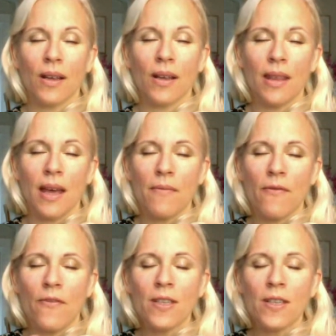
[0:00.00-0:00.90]
that
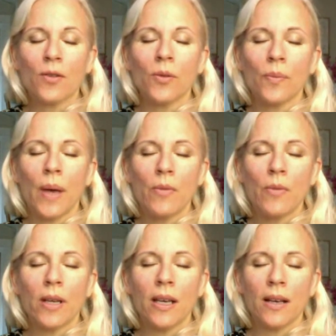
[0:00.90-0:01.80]
visceral
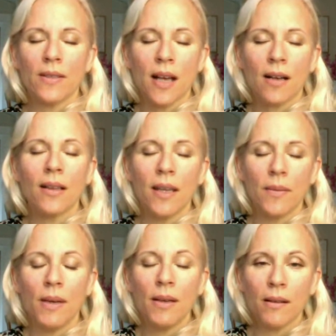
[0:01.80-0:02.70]
memory of
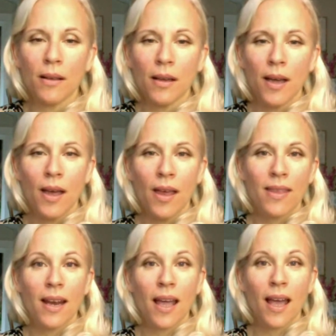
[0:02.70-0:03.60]
suckling milk
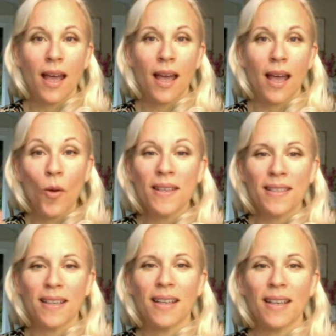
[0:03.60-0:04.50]
that had
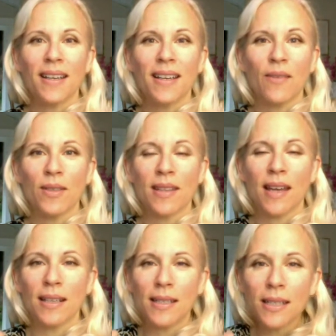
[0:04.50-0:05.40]
opiates in it, that
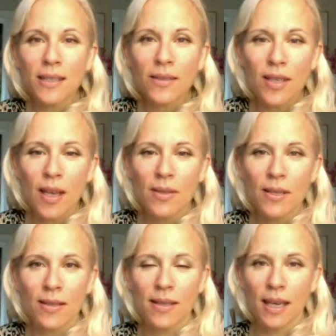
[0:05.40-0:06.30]
was that addictive
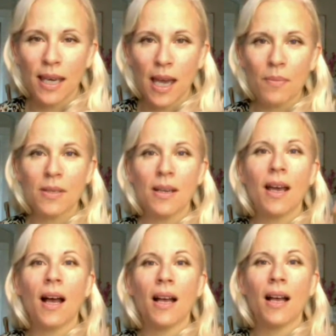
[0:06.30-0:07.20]
substance that kept
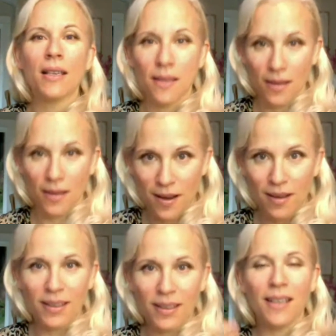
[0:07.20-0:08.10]
us
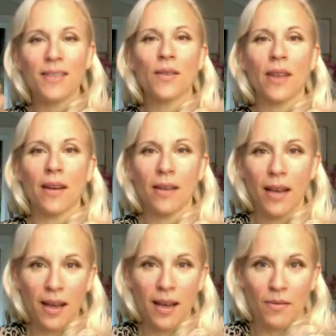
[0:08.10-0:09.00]
suckling so that
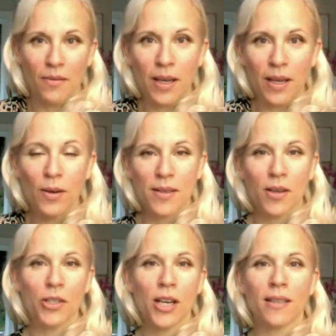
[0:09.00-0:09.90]
we increased
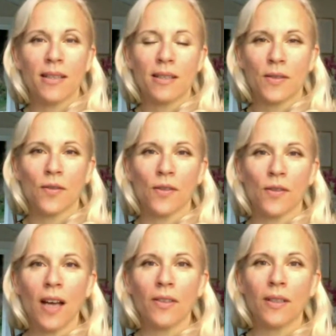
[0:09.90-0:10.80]
our chances of
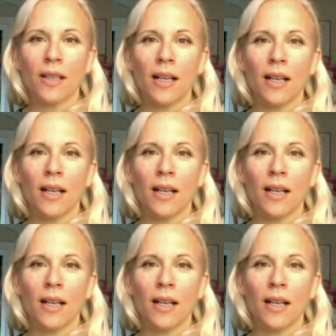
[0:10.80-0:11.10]
survival,